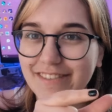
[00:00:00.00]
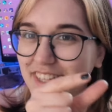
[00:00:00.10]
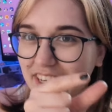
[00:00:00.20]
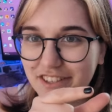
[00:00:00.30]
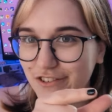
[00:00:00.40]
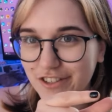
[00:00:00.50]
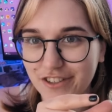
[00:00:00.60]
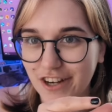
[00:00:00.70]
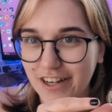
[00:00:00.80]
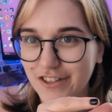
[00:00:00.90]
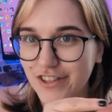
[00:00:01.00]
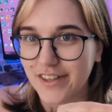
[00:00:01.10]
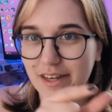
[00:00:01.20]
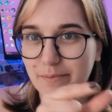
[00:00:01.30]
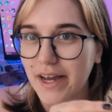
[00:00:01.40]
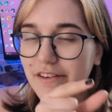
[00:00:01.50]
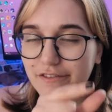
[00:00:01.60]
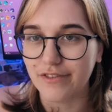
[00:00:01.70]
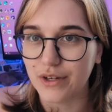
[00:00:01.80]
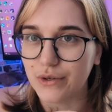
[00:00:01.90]
of sexual attraction that they might
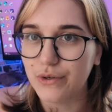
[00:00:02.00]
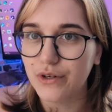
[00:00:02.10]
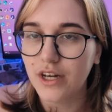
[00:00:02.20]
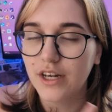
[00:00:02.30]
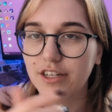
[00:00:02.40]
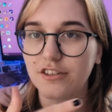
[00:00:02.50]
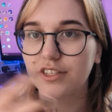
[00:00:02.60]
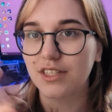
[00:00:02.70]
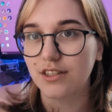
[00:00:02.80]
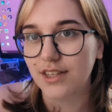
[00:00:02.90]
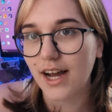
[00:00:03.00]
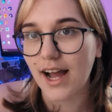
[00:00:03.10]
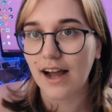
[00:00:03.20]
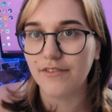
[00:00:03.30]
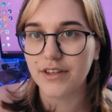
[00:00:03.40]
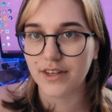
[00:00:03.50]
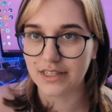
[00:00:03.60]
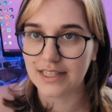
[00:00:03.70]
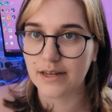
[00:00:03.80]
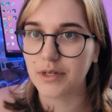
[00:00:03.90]
feel, you're still not having the
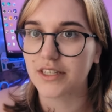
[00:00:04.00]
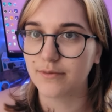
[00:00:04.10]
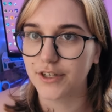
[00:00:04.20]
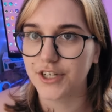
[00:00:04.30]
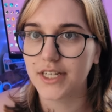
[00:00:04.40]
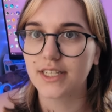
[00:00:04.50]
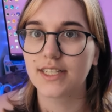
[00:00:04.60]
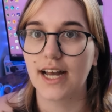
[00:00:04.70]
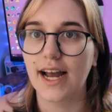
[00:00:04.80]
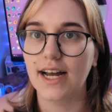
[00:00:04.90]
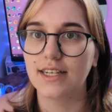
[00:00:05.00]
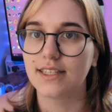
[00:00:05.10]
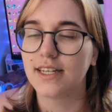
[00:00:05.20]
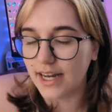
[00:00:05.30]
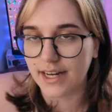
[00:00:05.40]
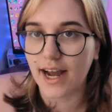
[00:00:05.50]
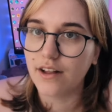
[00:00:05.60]
same experience as an